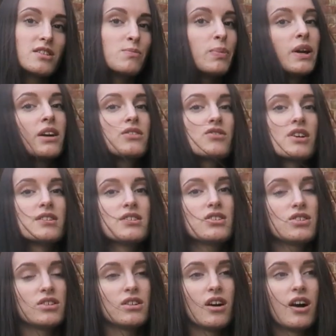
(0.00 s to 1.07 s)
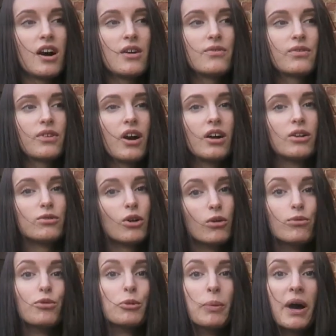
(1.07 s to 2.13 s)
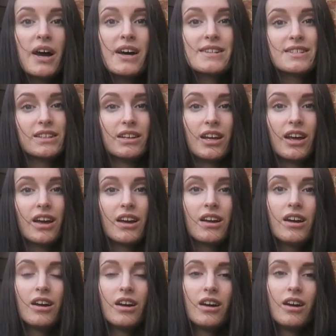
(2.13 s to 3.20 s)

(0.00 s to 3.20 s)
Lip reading: It's a big transition that I've kind of gone through personally.